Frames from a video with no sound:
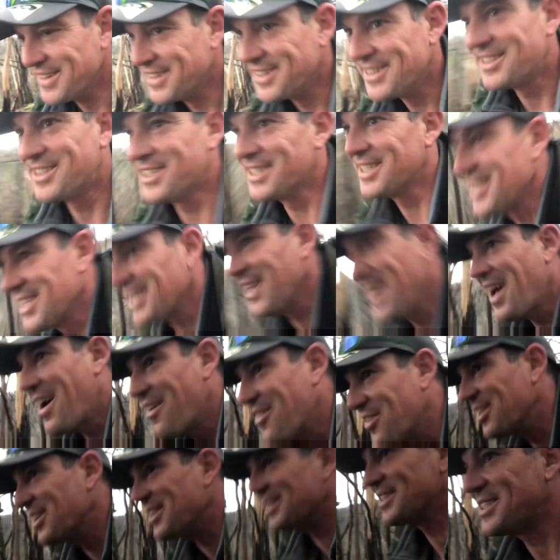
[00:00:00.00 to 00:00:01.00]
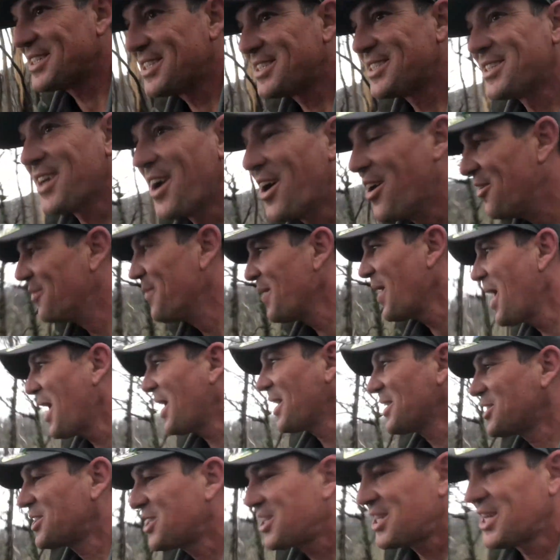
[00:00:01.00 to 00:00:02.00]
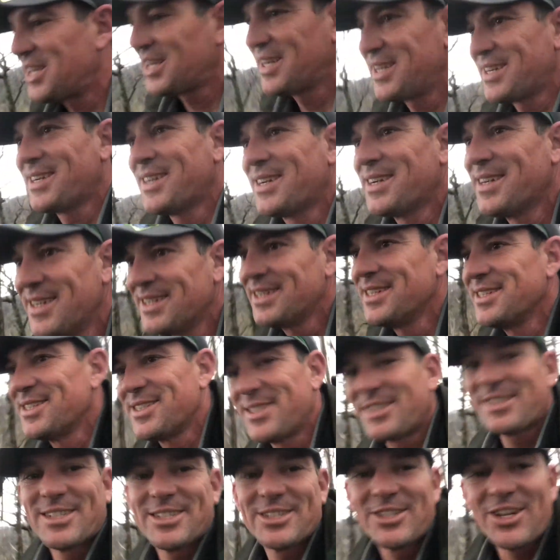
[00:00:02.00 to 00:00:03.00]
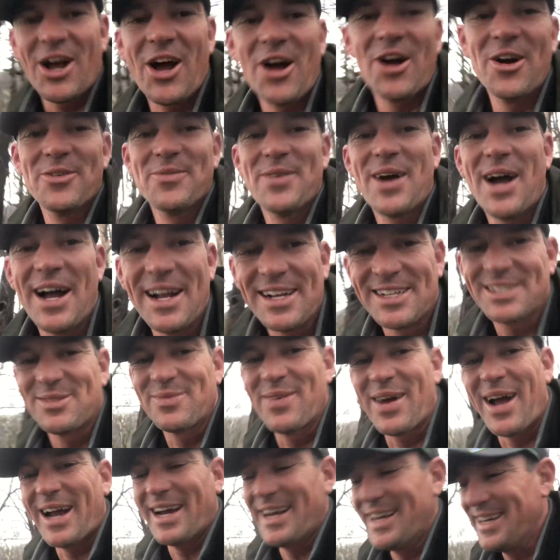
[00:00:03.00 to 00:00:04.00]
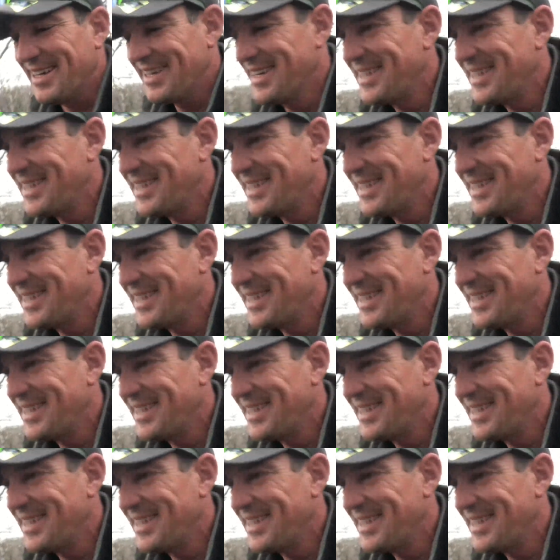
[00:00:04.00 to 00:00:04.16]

just loving it so much. So much, mate.